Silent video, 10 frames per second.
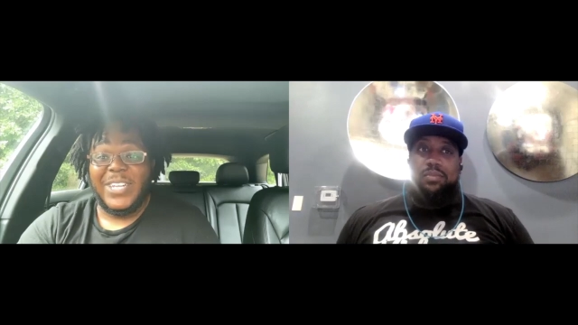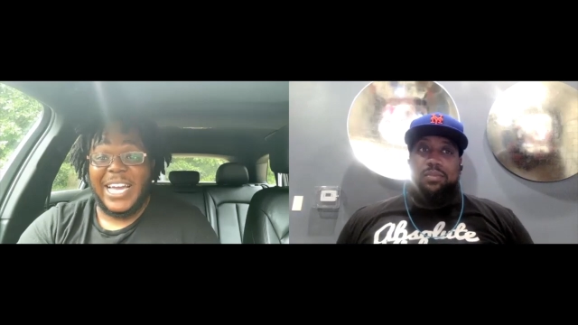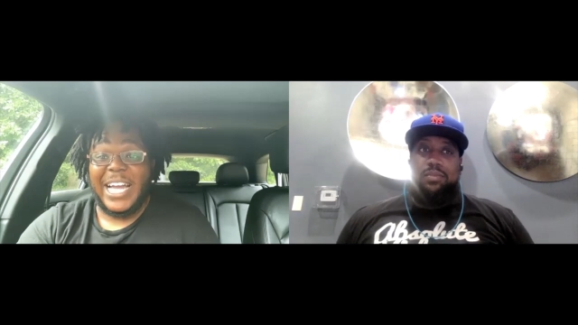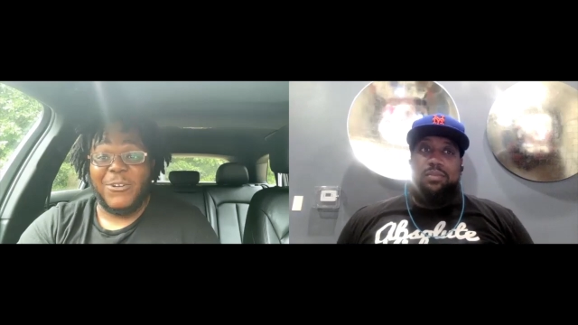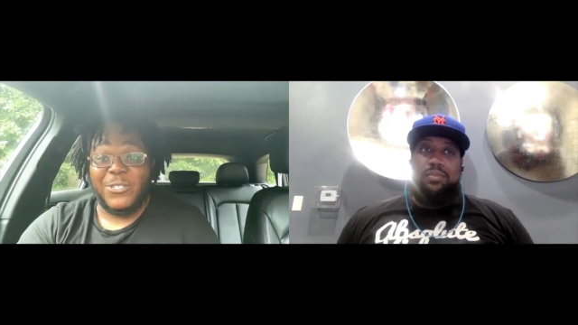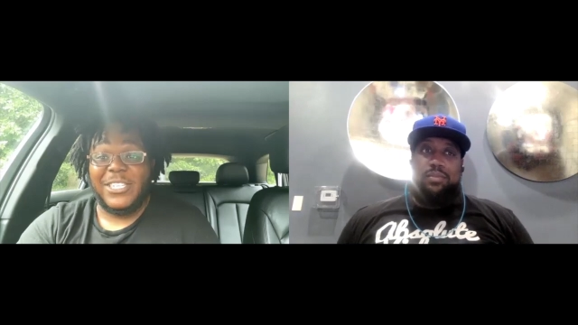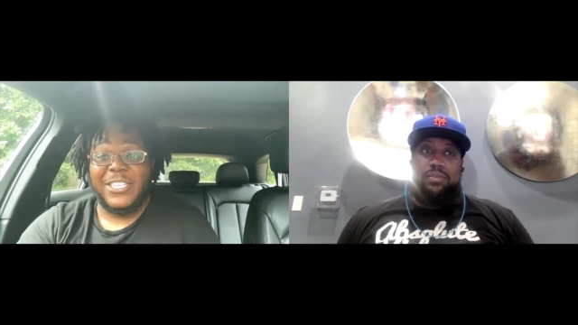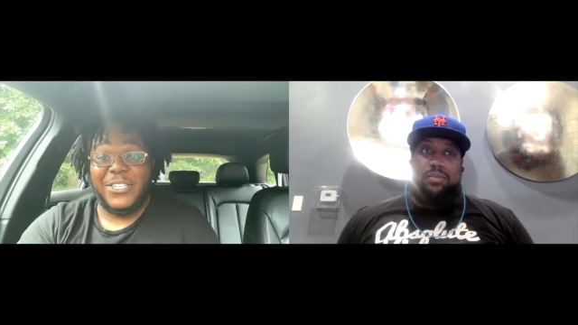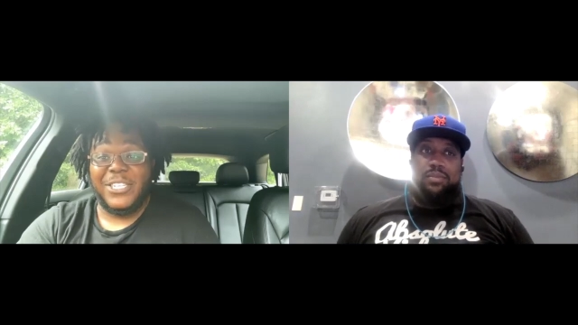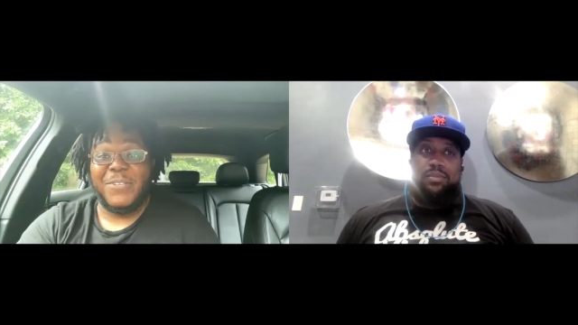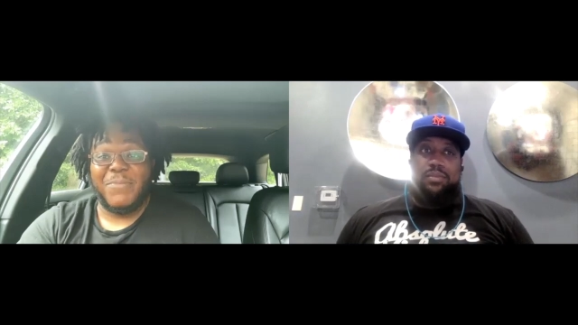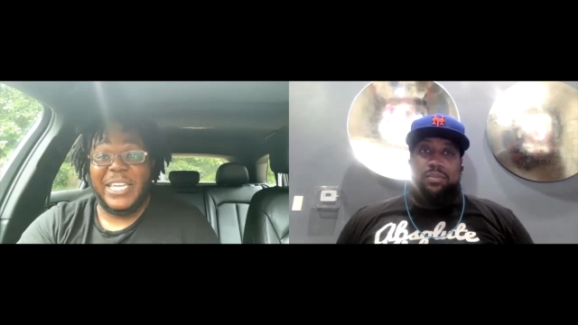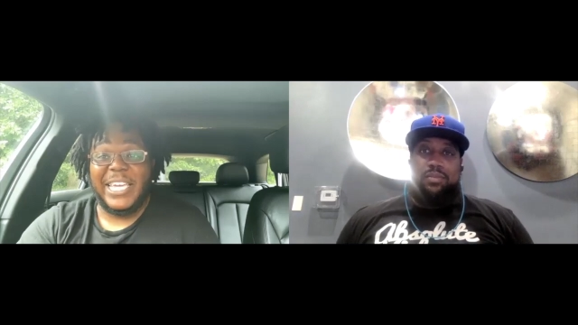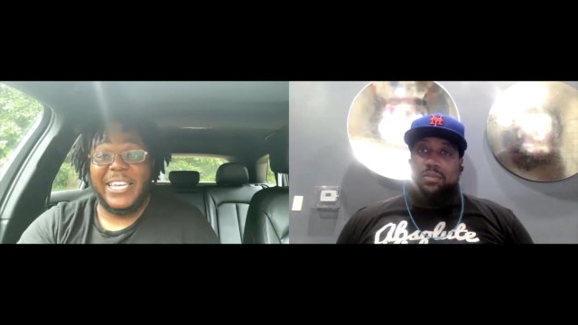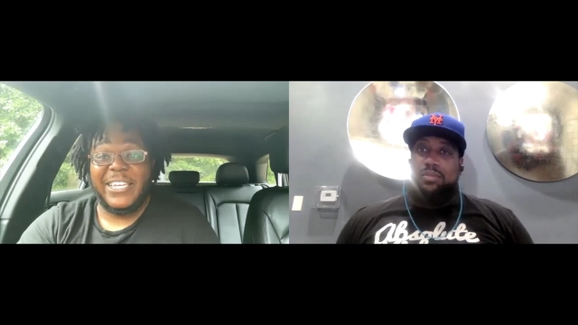Speaker 1: Like I was still in the
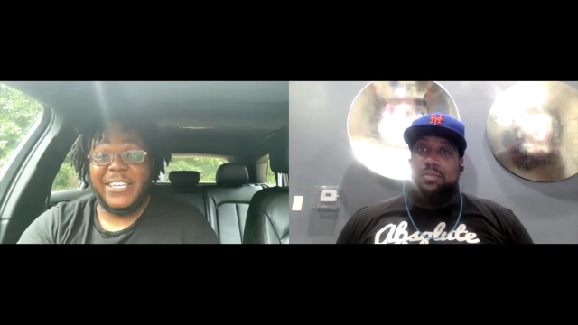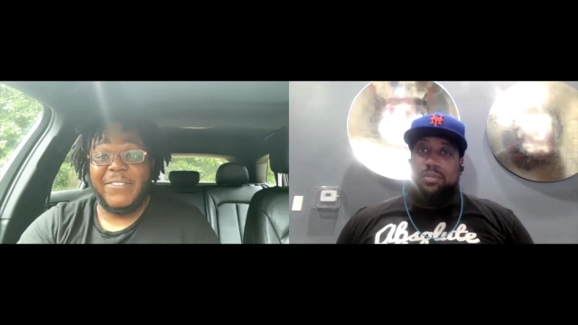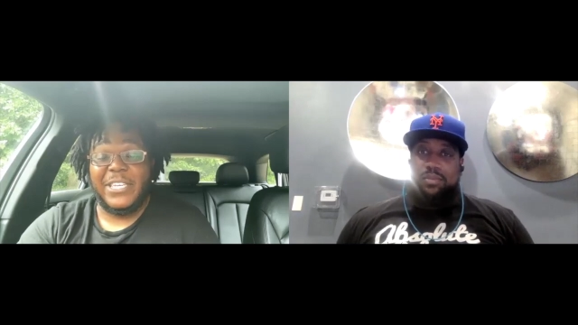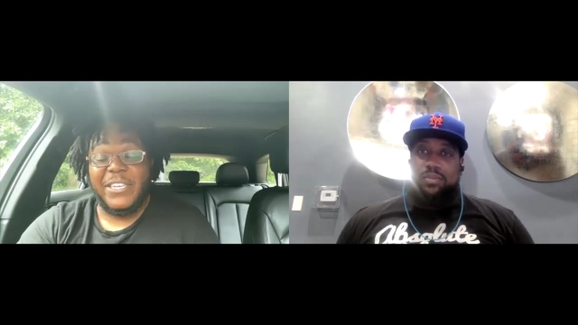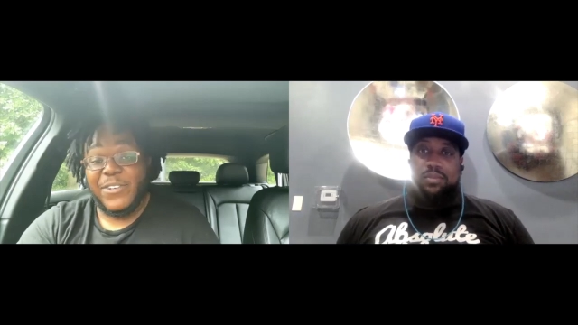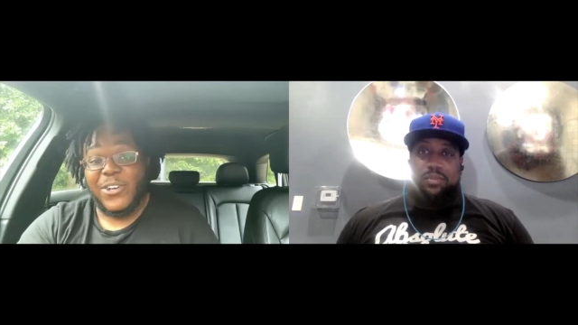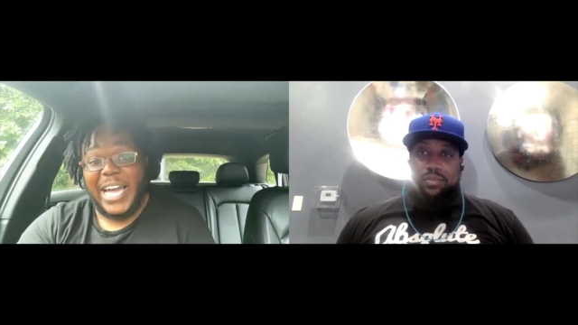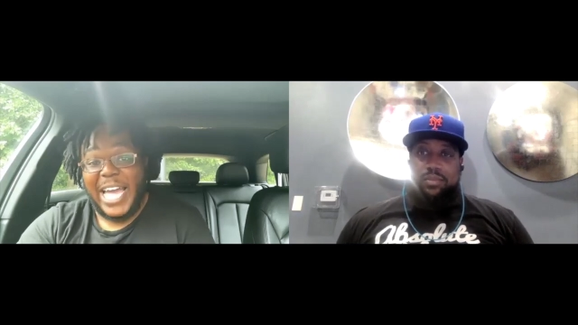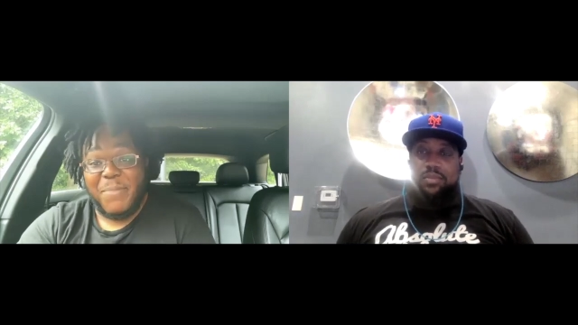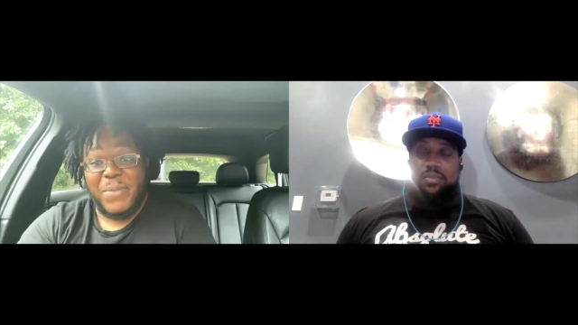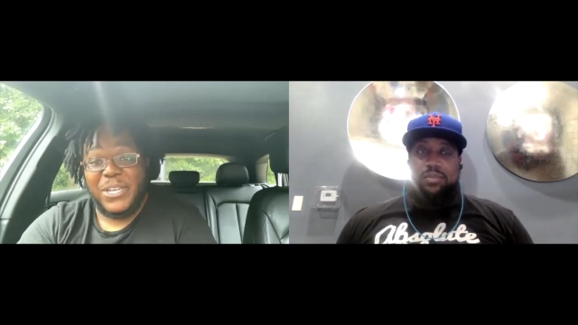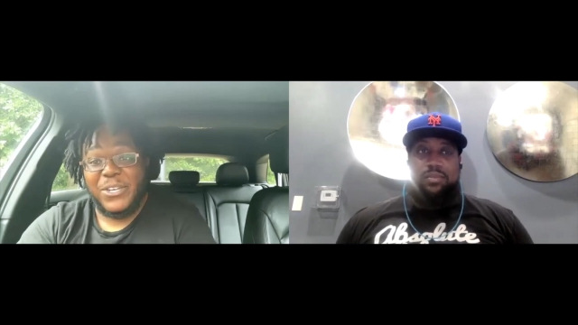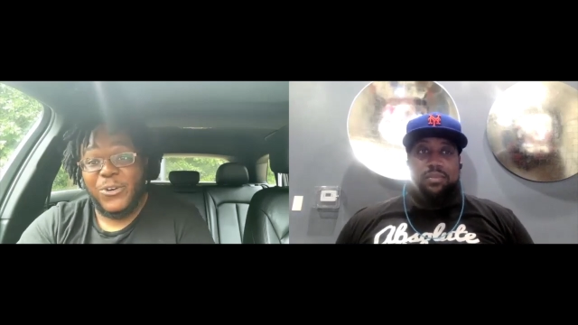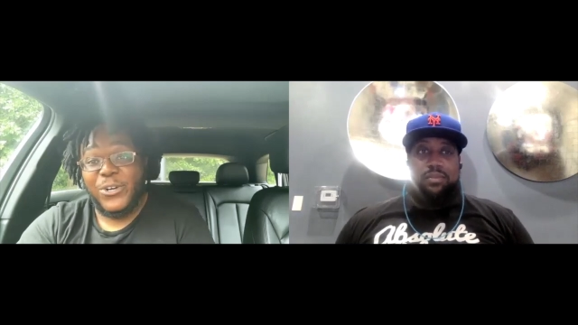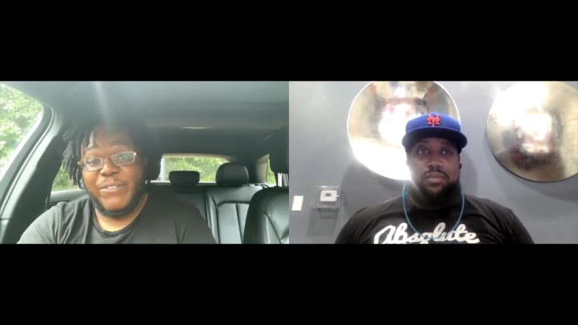beginning of, even though I had been
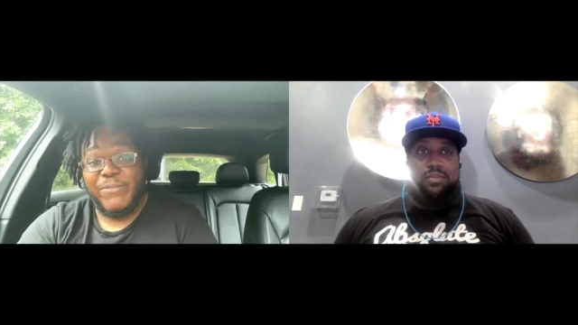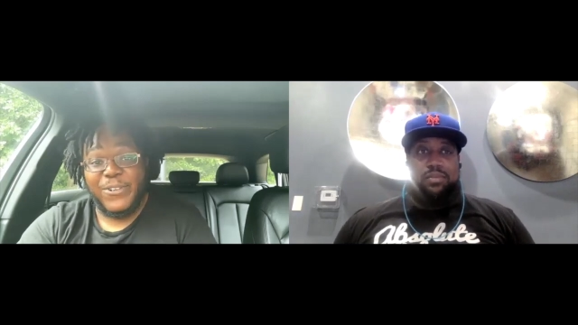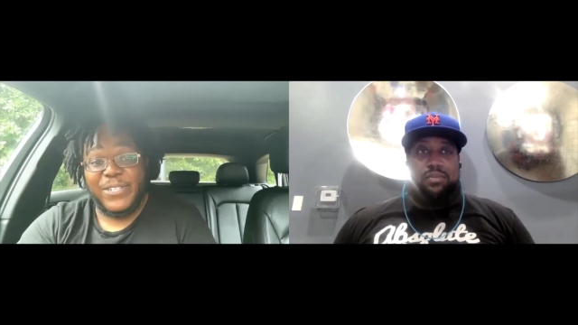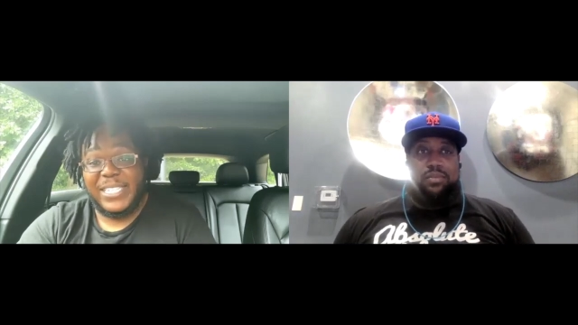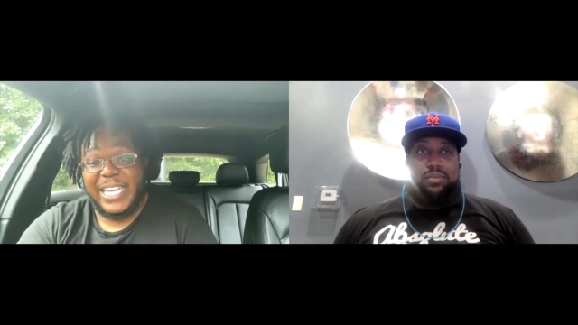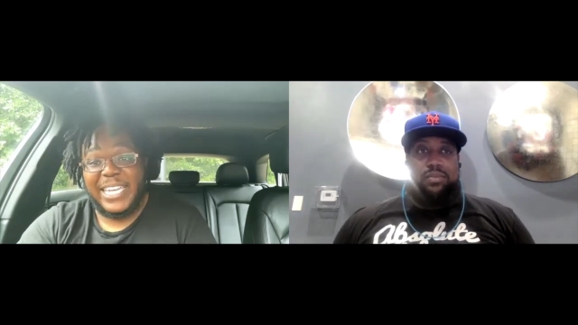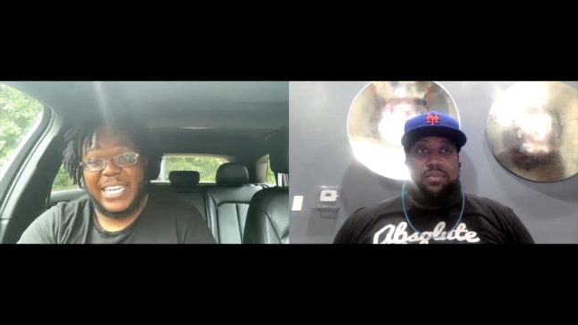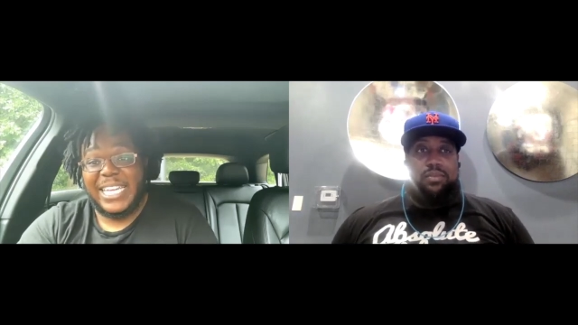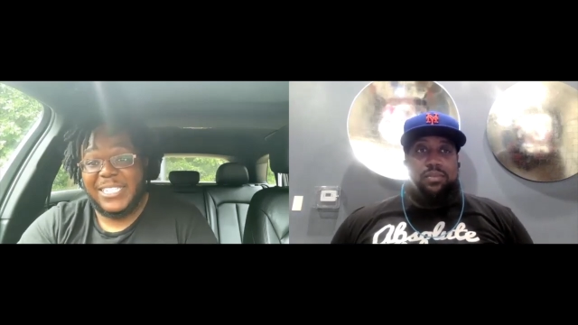doing it for a second,